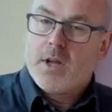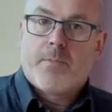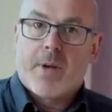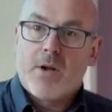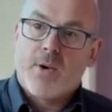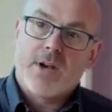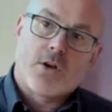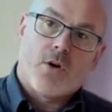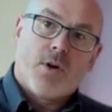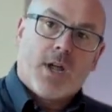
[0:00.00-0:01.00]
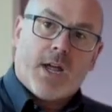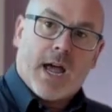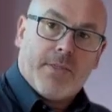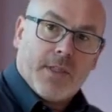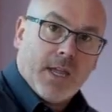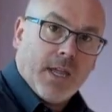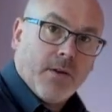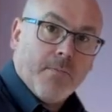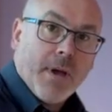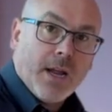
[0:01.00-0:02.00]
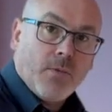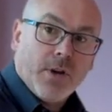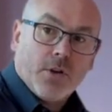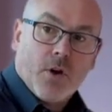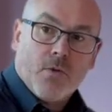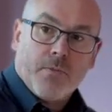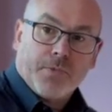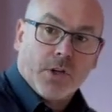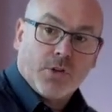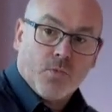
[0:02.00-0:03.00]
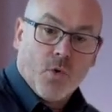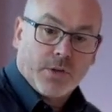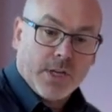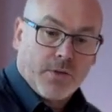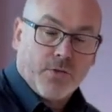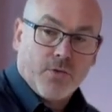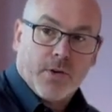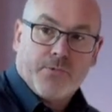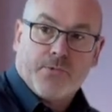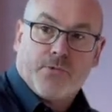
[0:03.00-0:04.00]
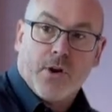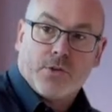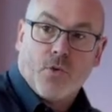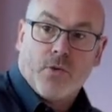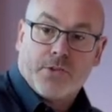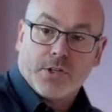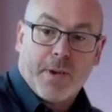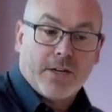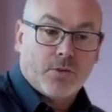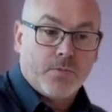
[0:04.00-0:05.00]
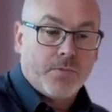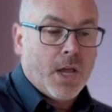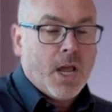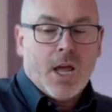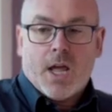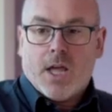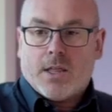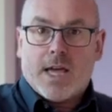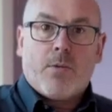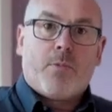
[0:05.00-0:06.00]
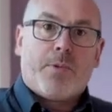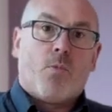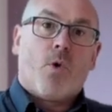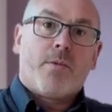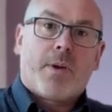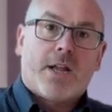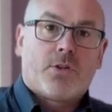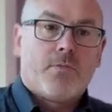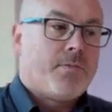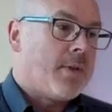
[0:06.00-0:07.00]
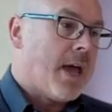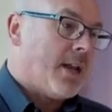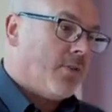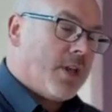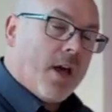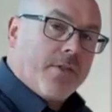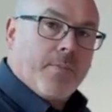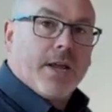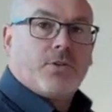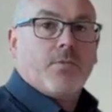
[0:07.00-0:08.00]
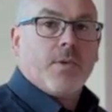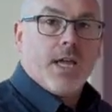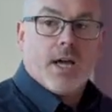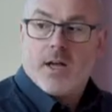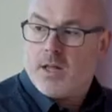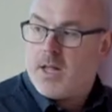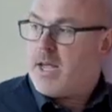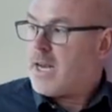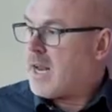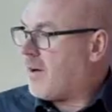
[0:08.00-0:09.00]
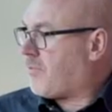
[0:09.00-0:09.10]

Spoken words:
bay window and the main window as you walked in through the front door of this bedroom. They will be in one bedroom, and in the other bedroom here, it'll have